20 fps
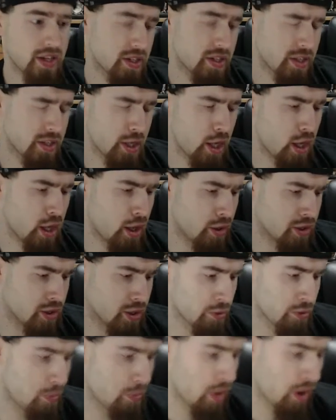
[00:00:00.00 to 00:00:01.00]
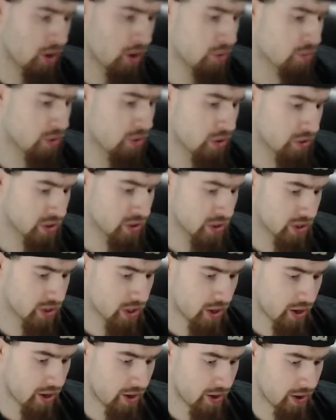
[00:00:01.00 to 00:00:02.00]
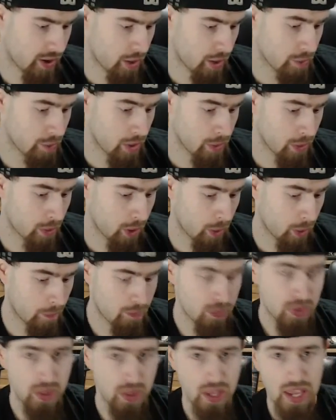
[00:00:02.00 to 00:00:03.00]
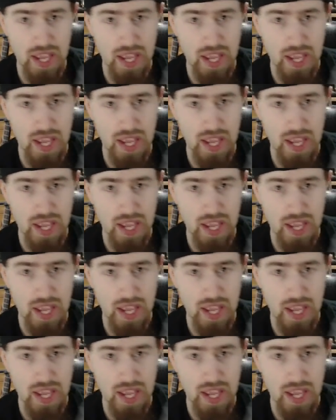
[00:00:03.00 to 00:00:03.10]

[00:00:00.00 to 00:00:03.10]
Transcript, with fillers: uh, Super Mario Bros. Uh, amiibo it's